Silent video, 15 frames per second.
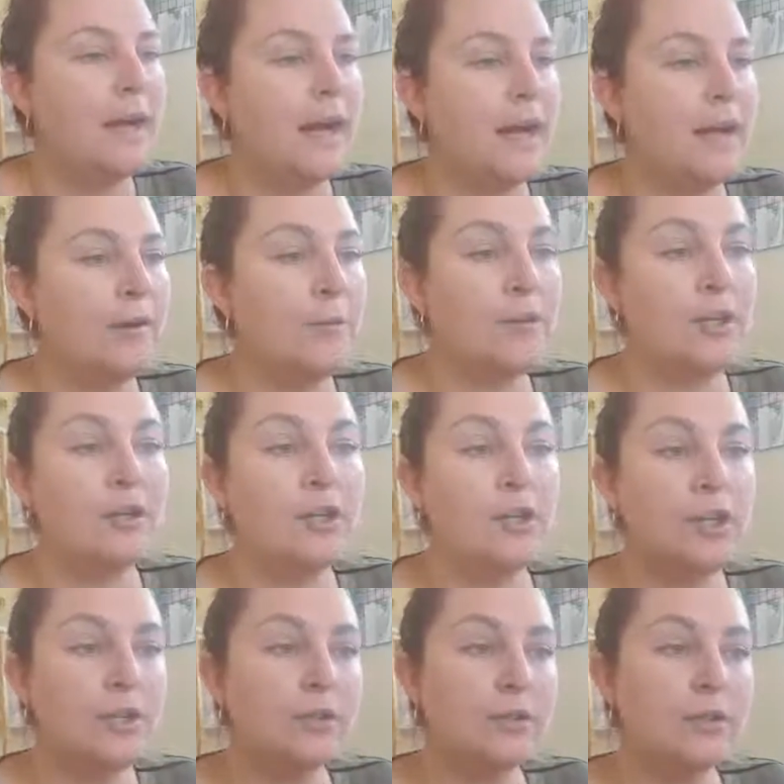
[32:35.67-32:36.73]
There are
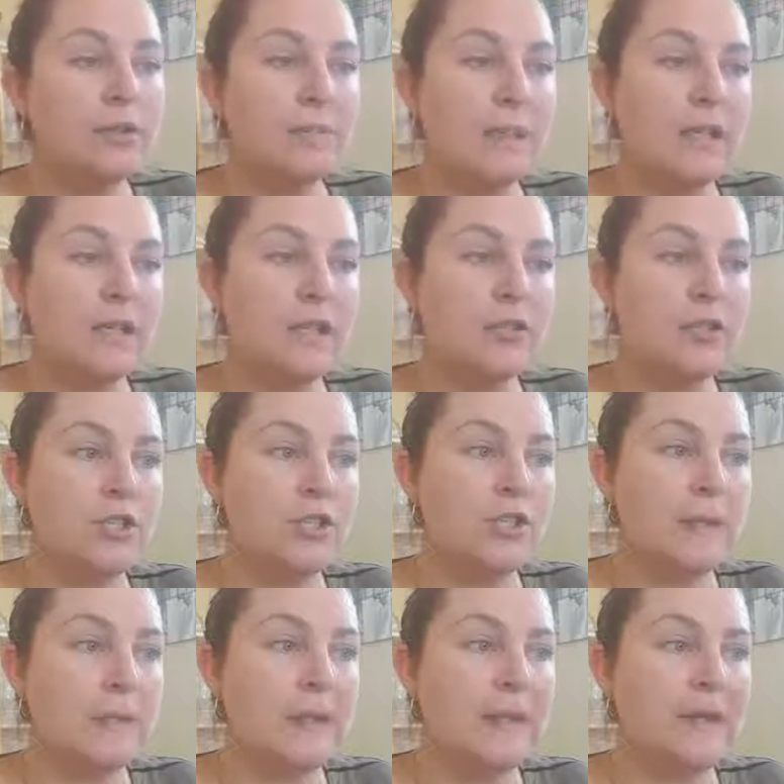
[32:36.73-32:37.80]
new rules being
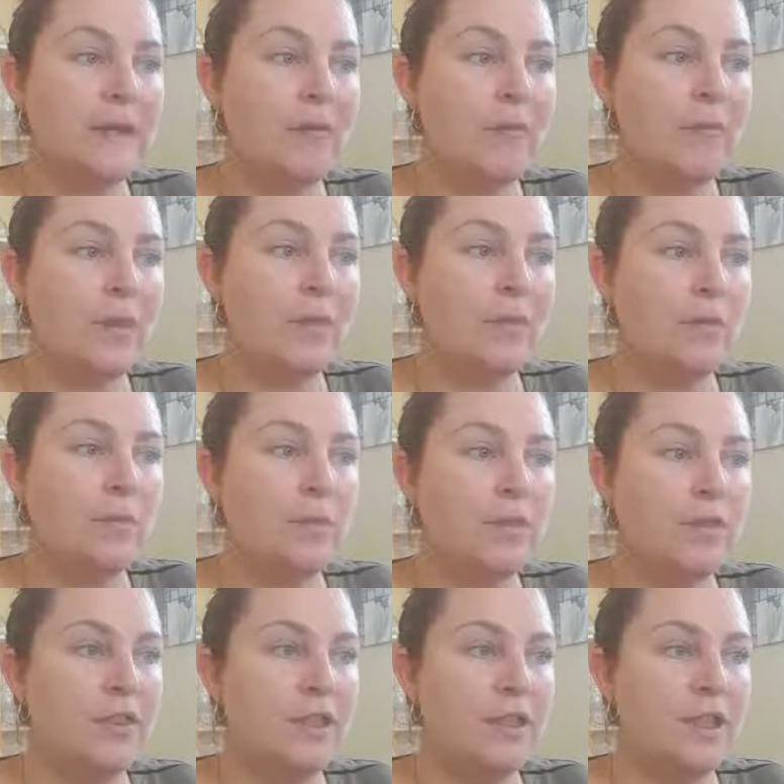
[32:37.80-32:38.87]
introduced by the government
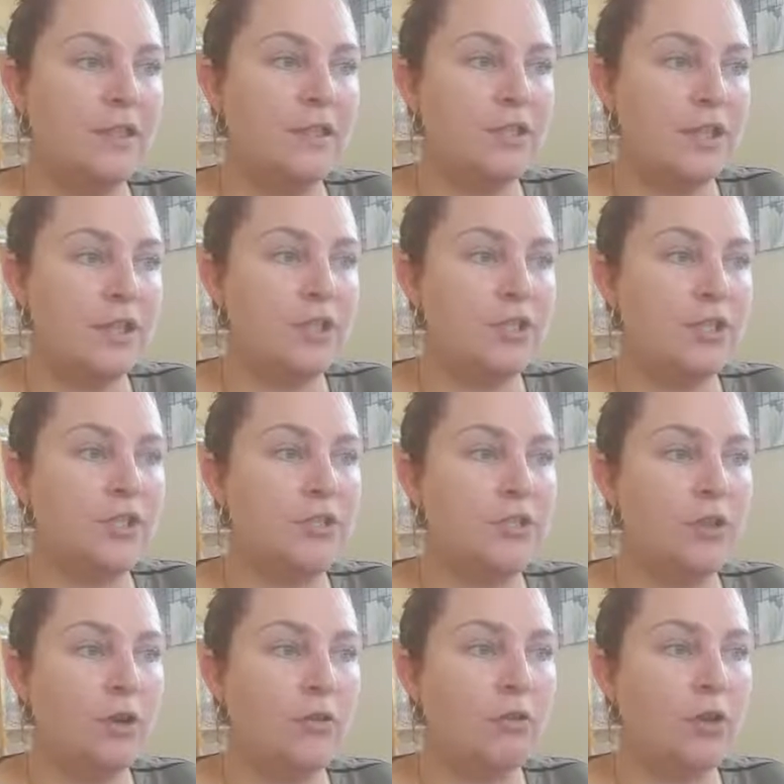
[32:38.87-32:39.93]
with the intention to
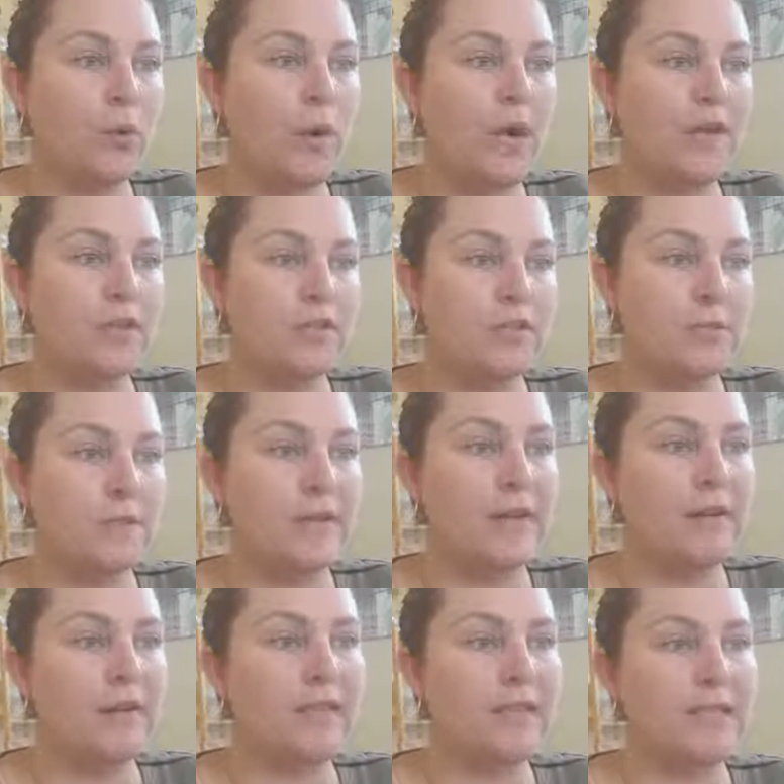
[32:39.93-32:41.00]
not require super
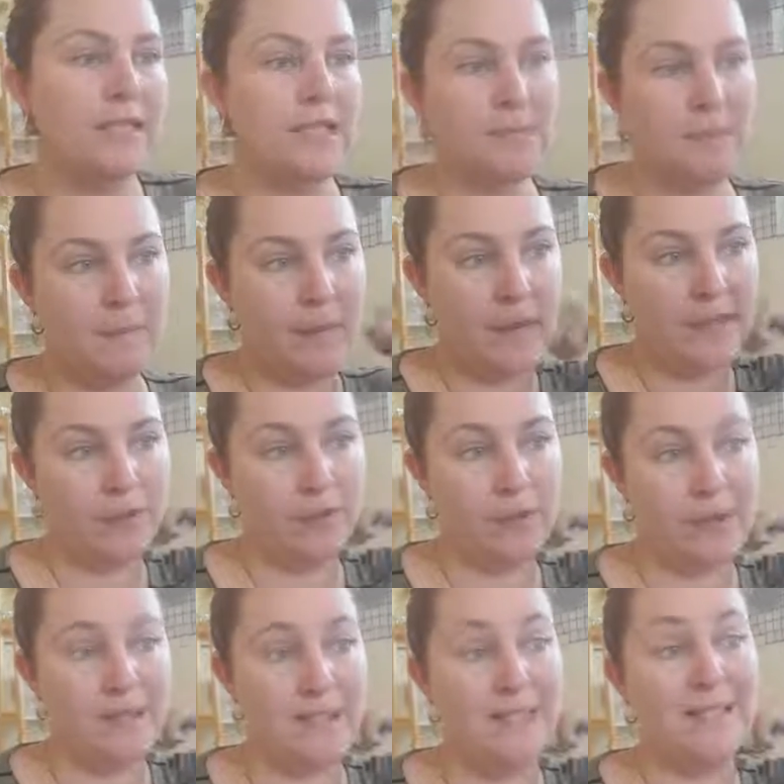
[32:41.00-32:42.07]
guarantee to be paid on
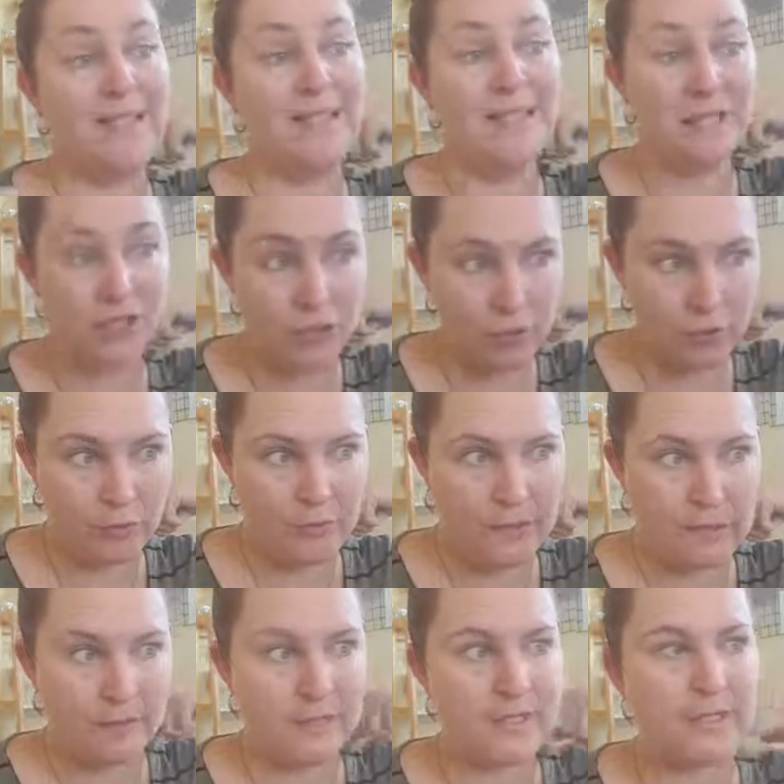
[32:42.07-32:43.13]
any additional
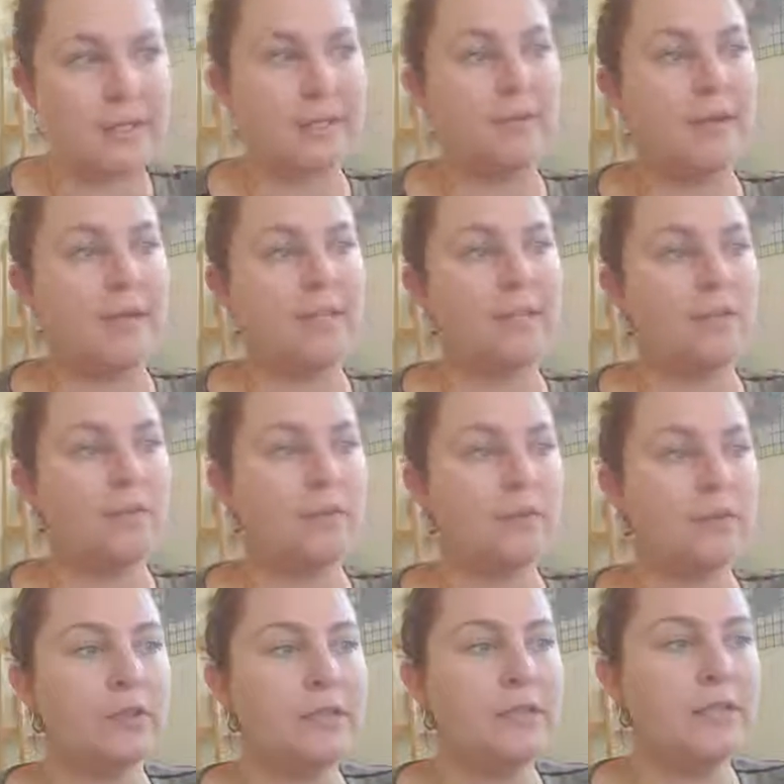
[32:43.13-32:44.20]
payments that are made to
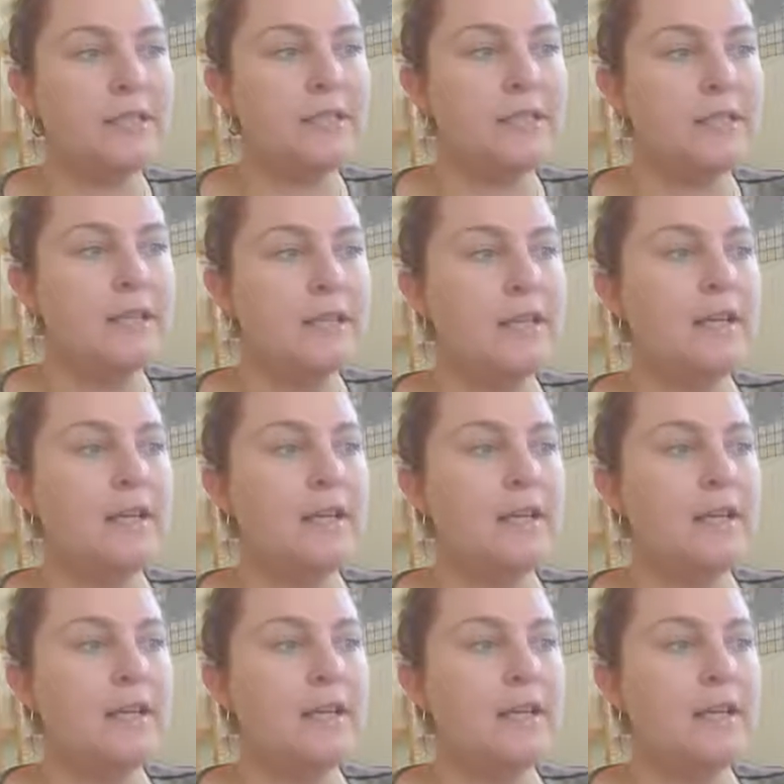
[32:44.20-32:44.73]
employees